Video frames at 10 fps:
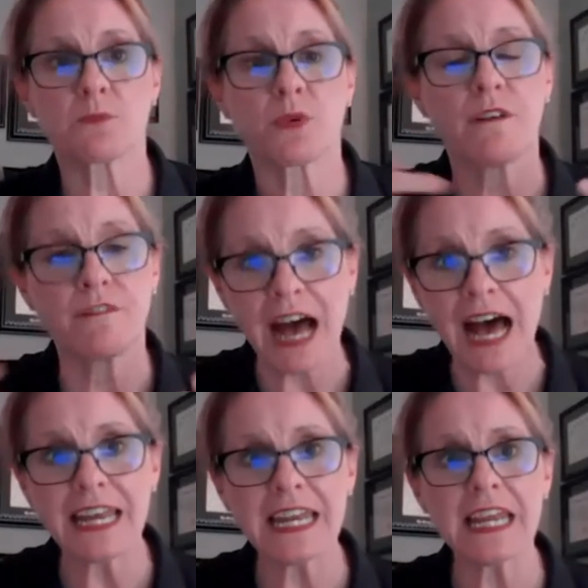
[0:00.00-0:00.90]

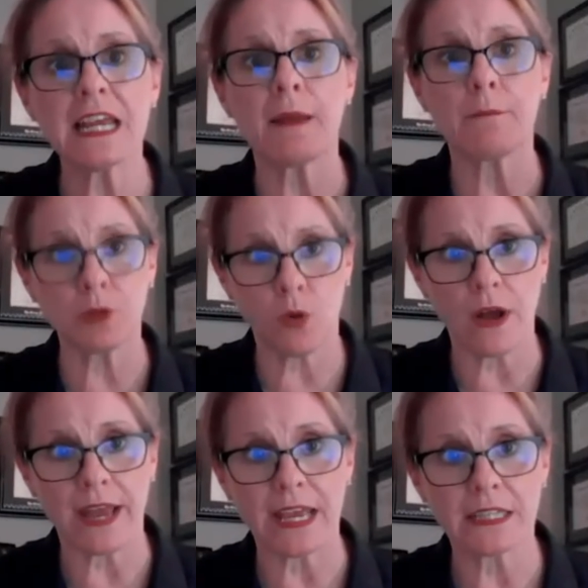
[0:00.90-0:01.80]
providing
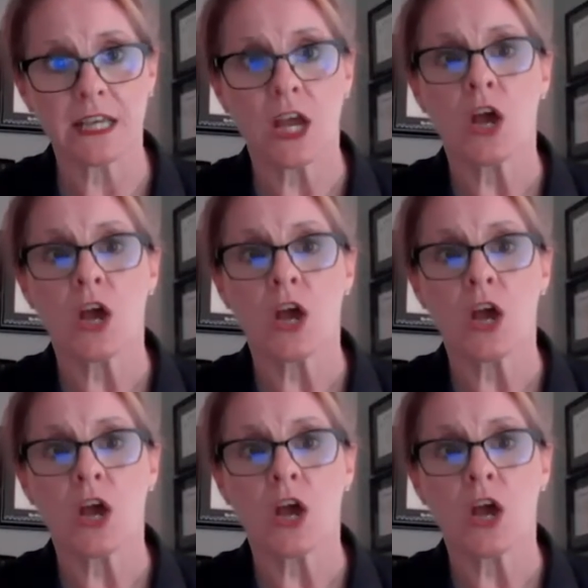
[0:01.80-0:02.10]
employees